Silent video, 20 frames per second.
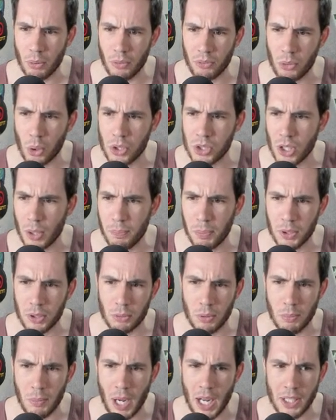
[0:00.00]
Of course, I'll put the
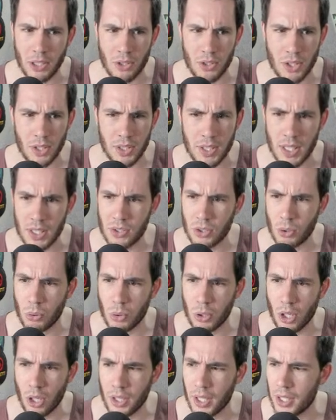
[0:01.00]
reminders in
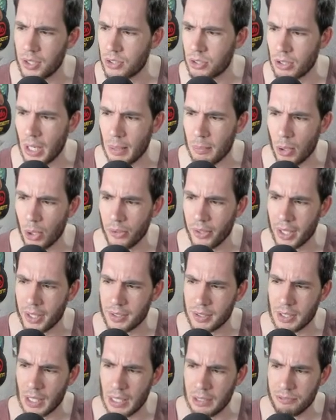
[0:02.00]
Discord, on Instagram, all that
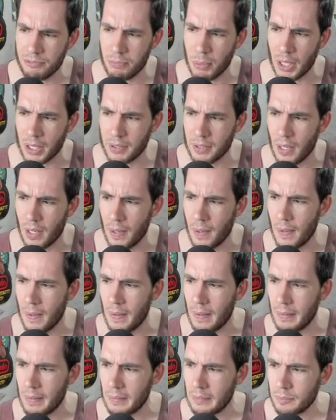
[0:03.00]
stuff. But
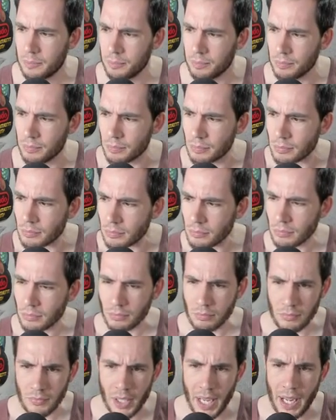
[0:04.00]

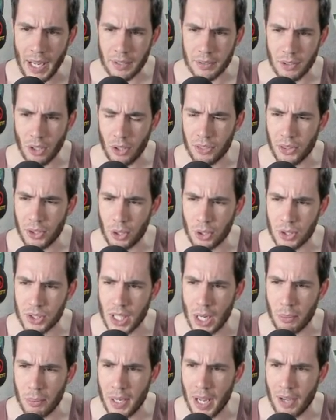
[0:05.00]
yeah, on
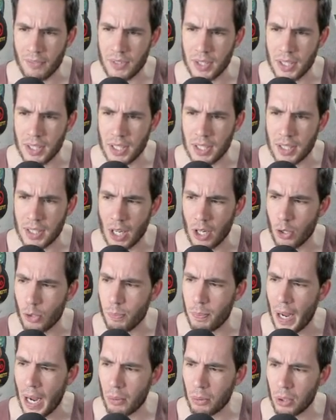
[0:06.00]
Thursday we have the Nintendo
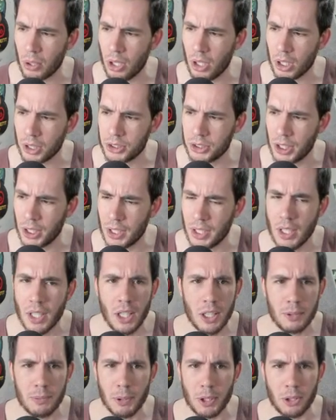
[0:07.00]
Power Auction.
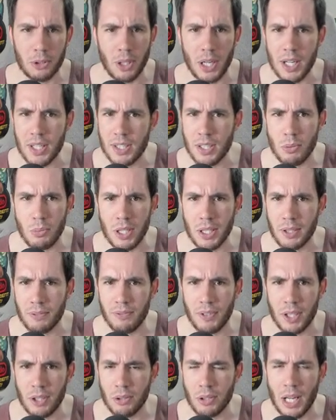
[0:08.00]
It's been a crazy week of
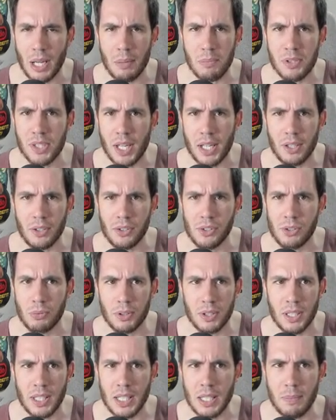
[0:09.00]
video game sales with
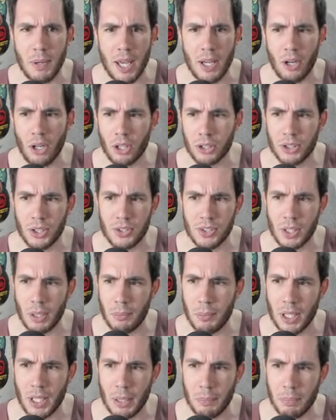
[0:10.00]
the eBay auctions
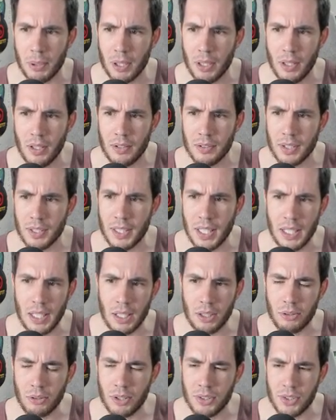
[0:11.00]
coming up. The Kid
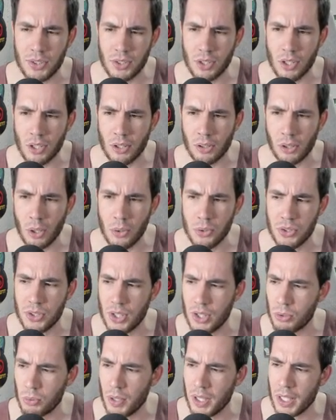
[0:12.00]
Icarus is going to close
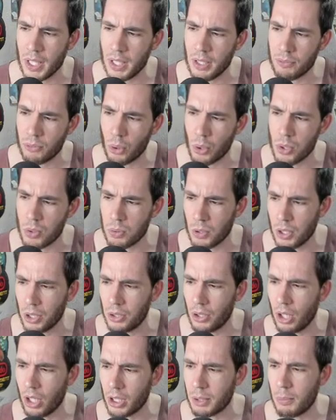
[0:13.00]
this weekend. Of course, we're going to
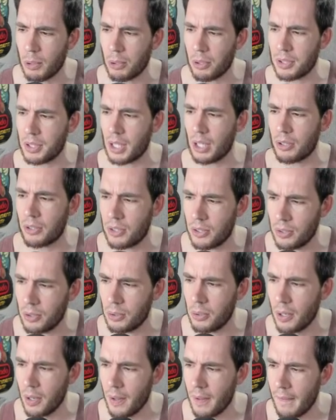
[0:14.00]
talk about it there too.